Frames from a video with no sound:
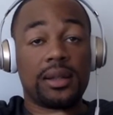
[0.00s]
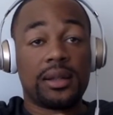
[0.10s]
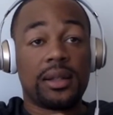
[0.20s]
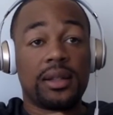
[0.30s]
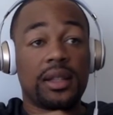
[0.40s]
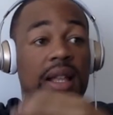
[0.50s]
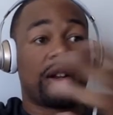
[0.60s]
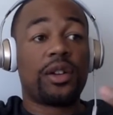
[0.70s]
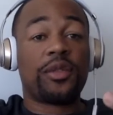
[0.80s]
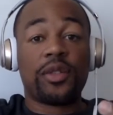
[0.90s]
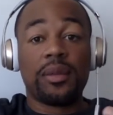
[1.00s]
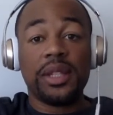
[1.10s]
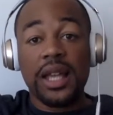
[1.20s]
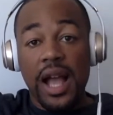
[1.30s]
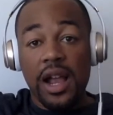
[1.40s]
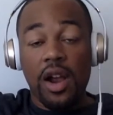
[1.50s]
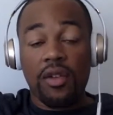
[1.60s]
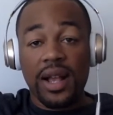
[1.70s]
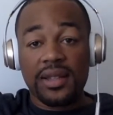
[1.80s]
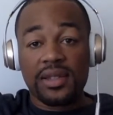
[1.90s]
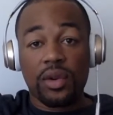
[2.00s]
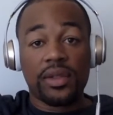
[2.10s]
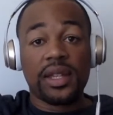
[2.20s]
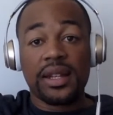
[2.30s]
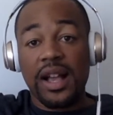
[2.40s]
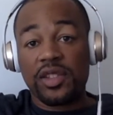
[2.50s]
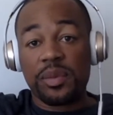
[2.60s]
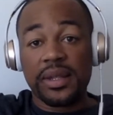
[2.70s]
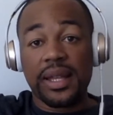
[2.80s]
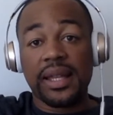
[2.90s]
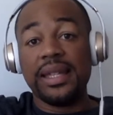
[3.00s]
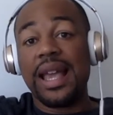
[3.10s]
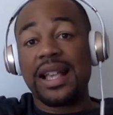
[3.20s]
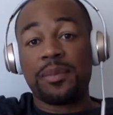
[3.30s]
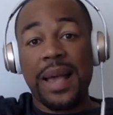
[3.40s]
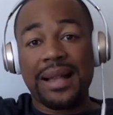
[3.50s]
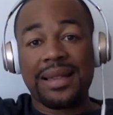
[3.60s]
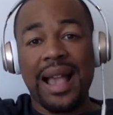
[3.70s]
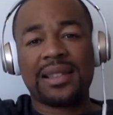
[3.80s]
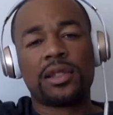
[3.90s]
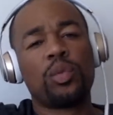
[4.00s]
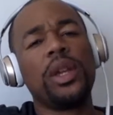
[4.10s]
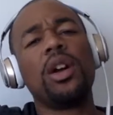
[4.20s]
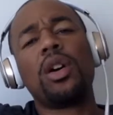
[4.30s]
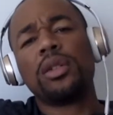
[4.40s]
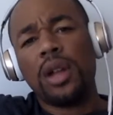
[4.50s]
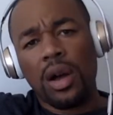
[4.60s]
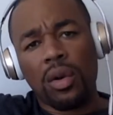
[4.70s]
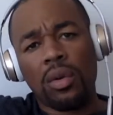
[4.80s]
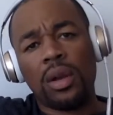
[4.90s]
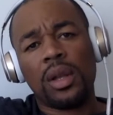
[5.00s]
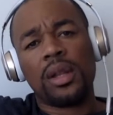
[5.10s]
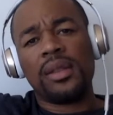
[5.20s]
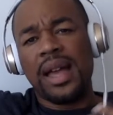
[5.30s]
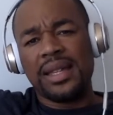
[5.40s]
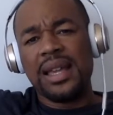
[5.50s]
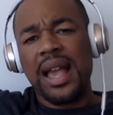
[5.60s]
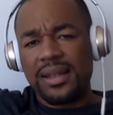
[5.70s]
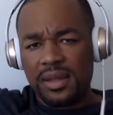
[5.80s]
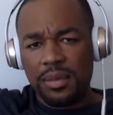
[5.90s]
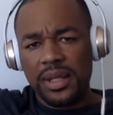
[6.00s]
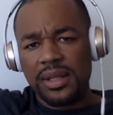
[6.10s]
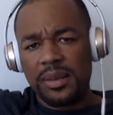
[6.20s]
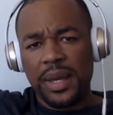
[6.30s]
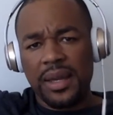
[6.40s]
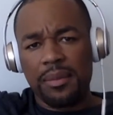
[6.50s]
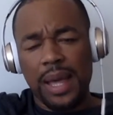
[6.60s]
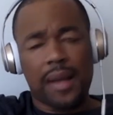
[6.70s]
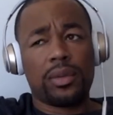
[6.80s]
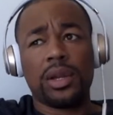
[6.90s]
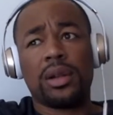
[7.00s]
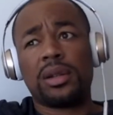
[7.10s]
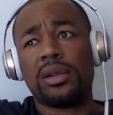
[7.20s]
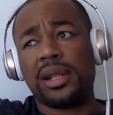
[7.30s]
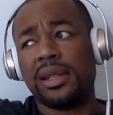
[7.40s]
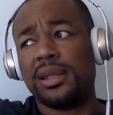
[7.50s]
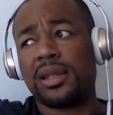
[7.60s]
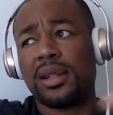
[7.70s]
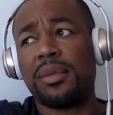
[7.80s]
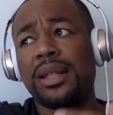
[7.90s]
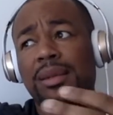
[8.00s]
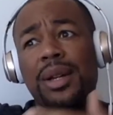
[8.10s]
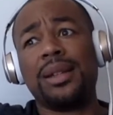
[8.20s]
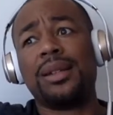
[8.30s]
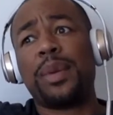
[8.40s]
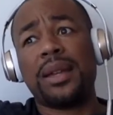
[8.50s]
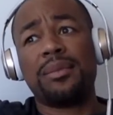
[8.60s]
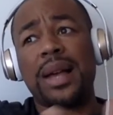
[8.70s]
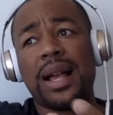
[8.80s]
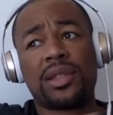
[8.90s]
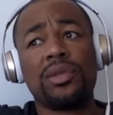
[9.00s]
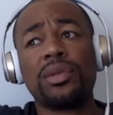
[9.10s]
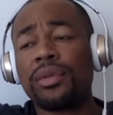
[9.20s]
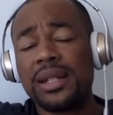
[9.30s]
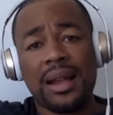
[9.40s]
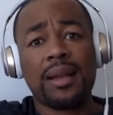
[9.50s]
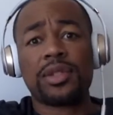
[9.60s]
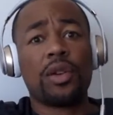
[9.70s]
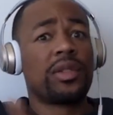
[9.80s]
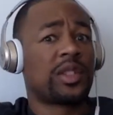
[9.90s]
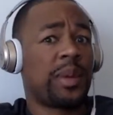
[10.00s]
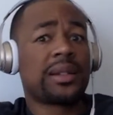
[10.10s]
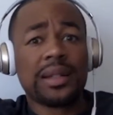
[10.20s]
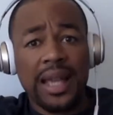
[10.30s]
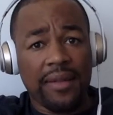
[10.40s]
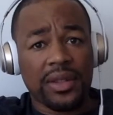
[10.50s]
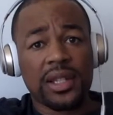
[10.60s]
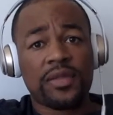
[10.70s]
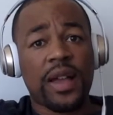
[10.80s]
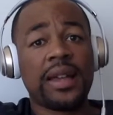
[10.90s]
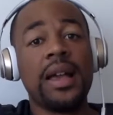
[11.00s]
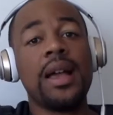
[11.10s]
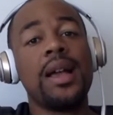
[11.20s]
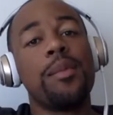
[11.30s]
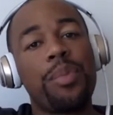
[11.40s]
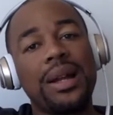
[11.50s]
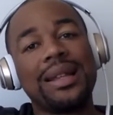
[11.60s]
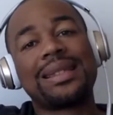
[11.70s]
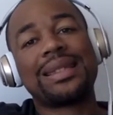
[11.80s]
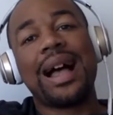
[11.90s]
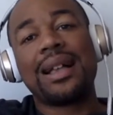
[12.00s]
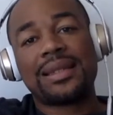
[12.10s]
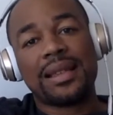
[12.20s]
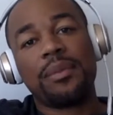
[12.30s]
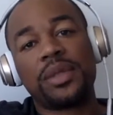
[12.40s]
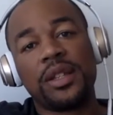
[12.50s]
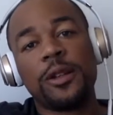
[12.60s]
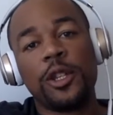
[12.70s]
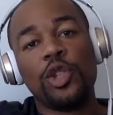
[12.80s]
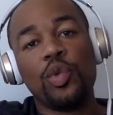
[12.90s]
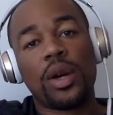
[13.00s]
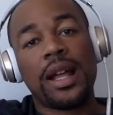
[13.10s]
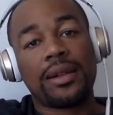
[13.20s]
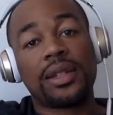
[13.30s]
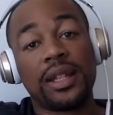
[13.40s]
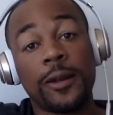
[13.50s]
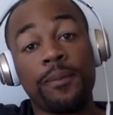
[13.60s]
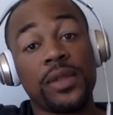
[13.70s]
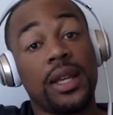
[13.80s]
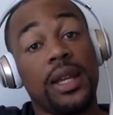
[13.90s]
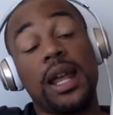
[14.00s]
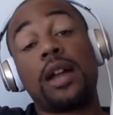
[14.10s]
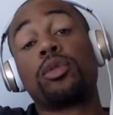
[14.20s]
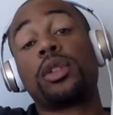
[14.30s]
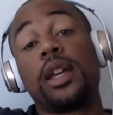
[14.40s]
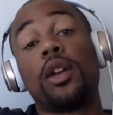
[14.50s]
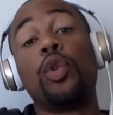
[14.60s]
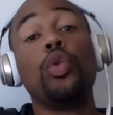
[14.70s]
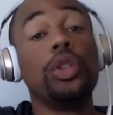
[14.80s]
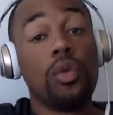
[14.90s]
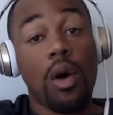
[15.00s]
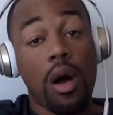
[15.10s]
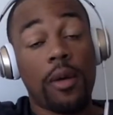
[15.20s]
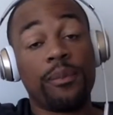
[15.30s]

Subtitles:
letter from the IRS or the announcement that he has back taxes. We all know that he has the money to pay it back. We all know that he's going to make the money to pay them back 2-3 times over, especially after this fight. But it's not something you want out there. And I don't care who you are.